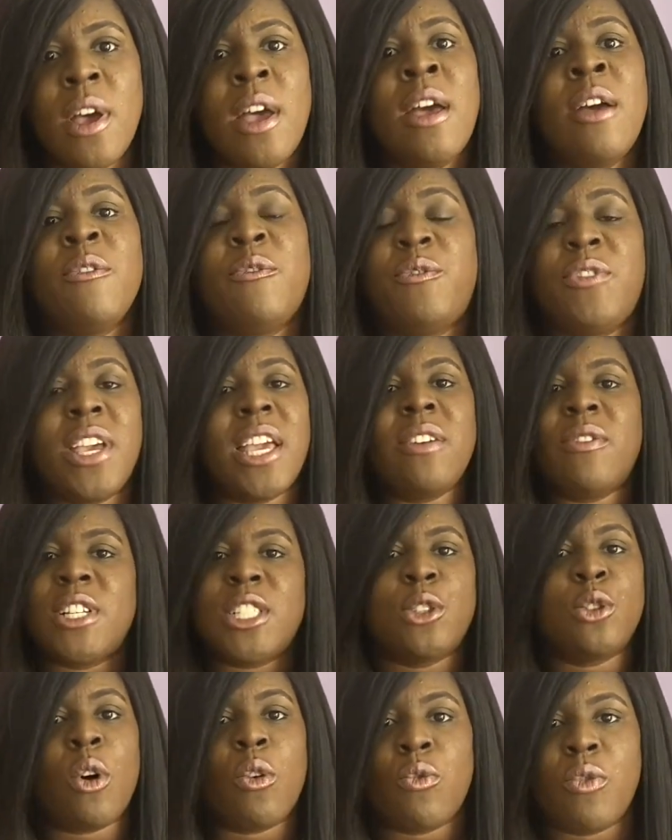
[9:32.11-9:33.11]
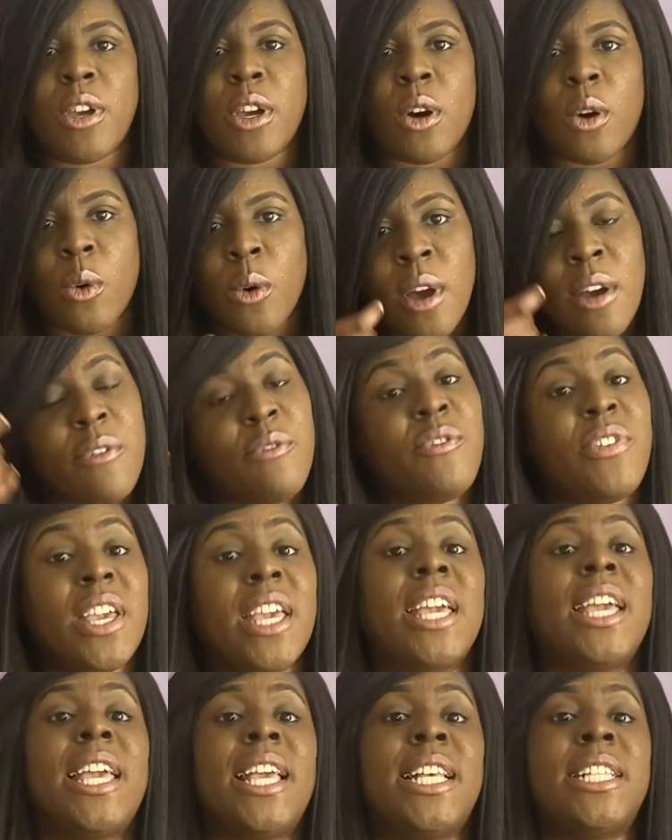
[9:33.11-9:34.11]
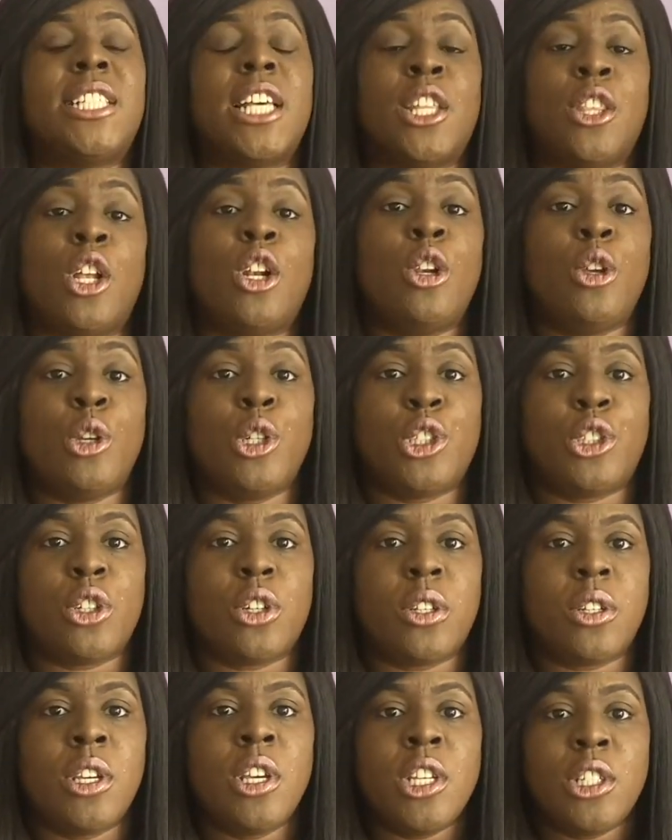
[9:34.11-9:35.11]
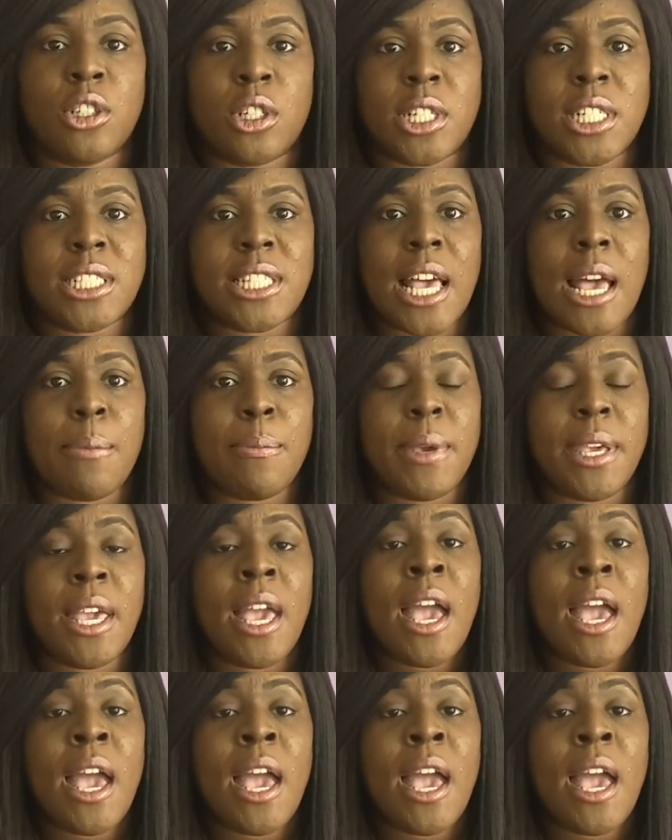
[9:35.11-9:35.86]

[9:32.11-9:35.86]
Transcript: Fear is not real. Fear is an illusion. Do you understand me?